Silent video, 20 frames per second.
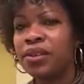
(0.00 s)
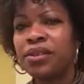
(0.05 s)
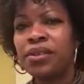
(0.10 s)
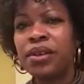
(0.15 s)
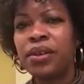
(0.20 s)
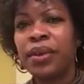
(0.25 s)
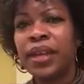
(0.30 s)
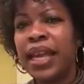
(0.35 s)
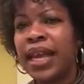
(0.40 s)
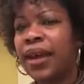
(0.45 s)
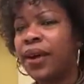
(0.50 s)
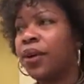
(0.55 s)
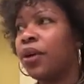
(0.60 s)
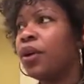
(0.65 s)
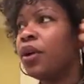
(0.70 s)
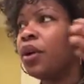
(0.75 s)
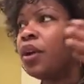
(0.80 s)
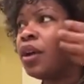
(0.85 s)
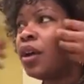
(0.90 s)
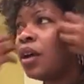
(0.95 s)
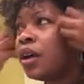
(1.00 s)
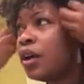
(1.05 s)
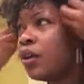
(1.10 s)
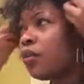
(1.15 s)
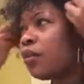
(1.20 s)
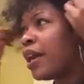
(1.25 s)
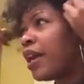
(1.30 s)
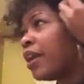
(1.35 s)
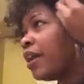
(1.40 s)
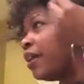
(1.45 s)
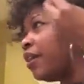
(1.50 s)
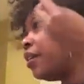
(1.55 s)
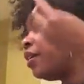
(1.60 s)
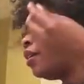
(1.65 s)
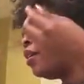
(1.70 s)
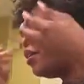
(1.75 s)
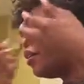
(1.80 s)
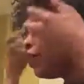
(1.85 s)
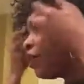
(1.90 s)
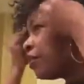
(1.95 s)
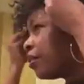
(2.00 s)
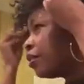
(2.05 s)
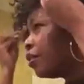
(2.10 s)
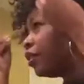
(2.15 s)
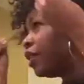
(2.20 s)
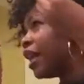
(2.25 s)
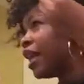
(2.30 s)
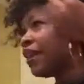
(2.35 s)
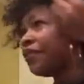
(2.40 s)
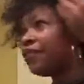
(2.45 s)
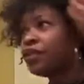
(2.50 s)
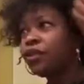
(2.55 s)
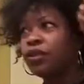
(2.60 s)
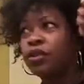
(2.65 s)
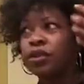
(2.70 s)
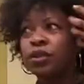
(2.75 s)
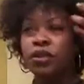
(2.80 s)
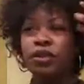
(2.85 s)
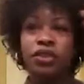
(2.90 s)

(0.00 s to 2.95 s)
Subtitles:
So now, right here, you have to,